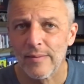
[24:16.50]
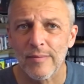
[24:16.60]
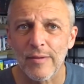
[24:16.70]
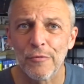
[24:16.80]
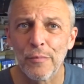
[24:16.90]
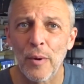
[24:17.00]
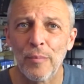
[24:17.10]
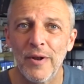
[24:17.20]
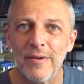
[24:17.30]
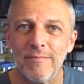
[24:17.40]
Thanks for
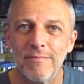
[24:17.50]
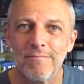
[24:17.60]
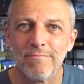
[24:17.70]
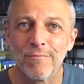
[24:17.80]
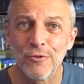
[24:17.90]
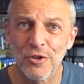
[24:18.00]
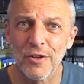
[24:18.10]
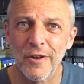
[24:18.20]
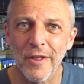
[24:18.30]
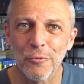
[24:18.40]
popping in. See you
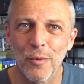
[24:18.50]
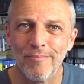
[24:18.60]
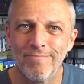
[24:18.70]
in the next one.